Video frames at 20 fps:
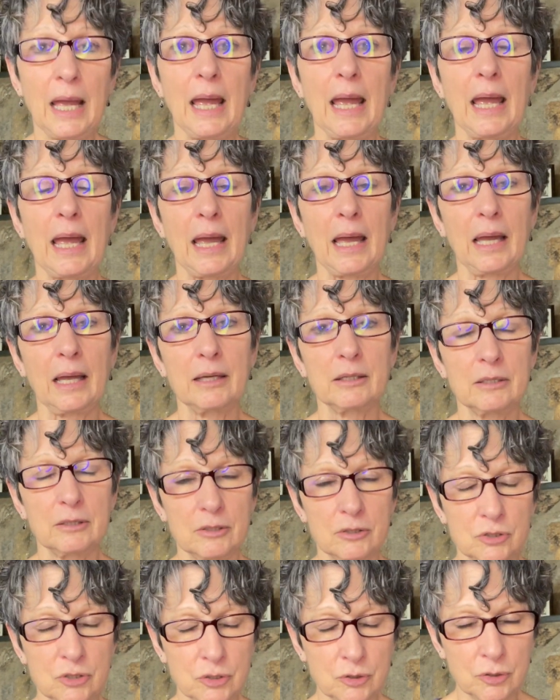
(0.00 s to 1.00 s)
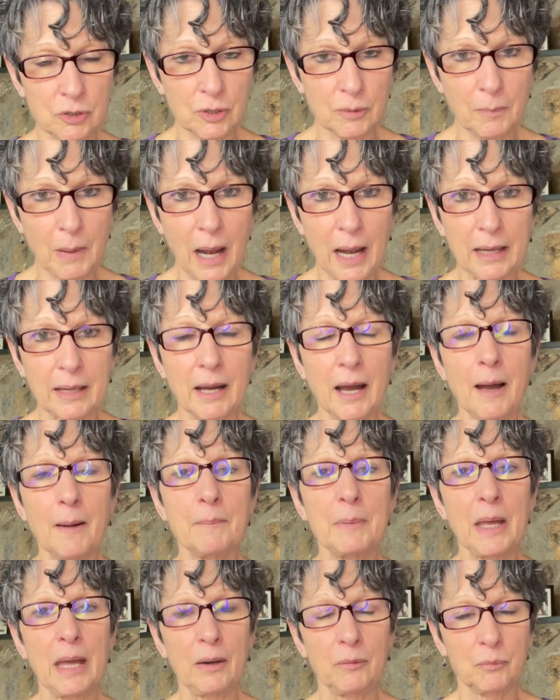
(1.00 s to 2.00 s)
and do your mock-up
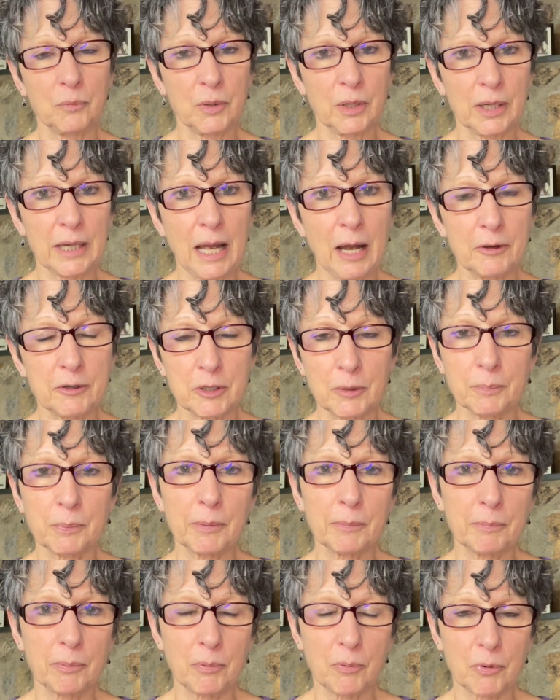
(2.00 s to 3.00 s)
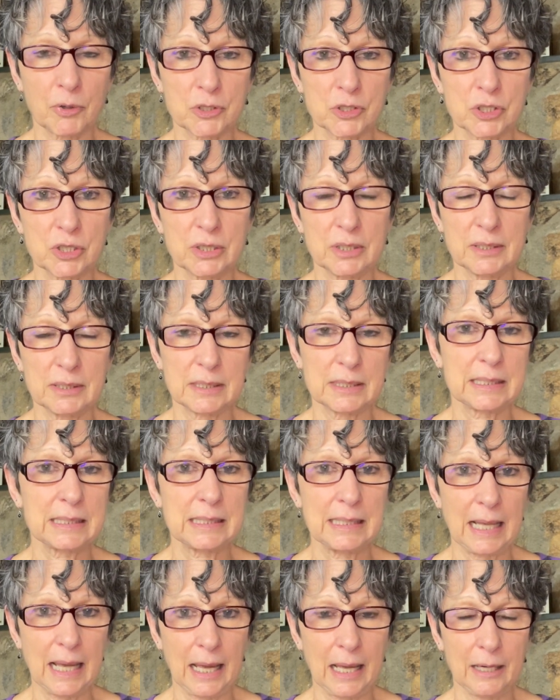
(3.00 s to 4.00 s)
and work out your proportions
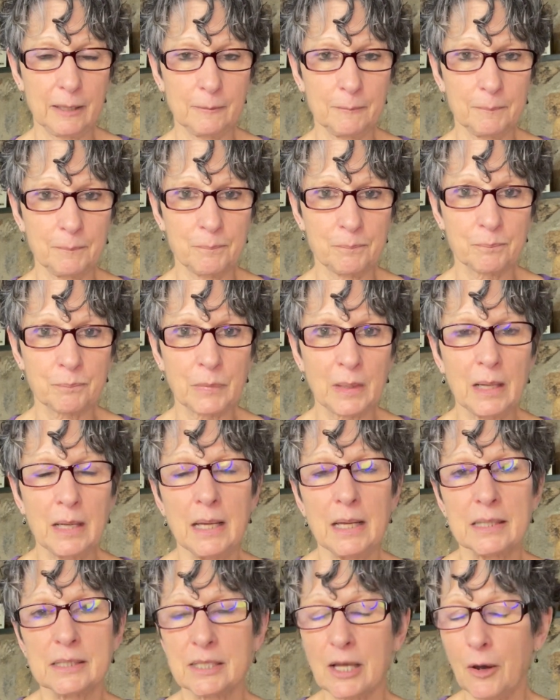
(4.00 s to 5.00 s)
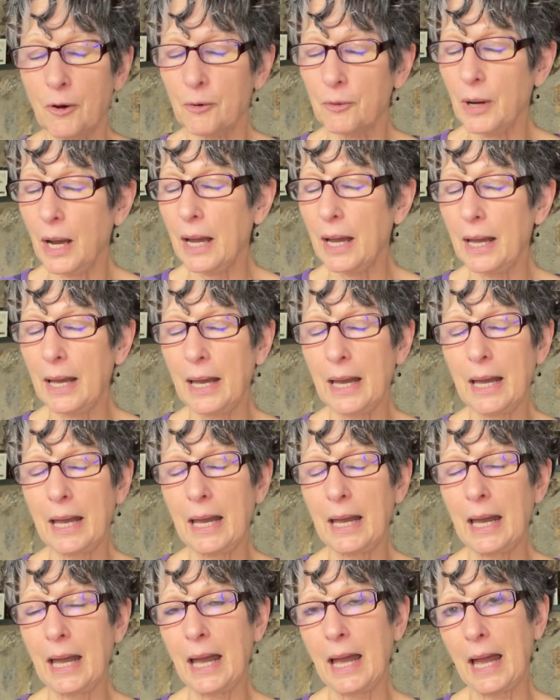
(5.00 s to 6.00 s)
then. So
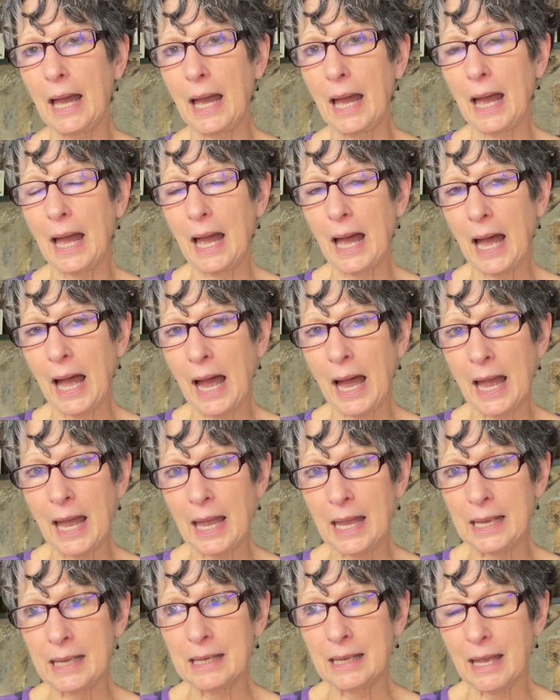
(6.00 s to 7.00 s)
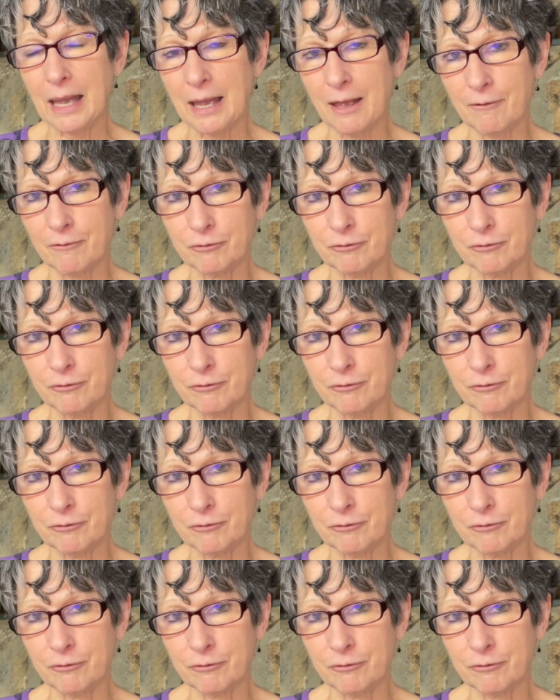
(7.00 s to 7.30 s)
I have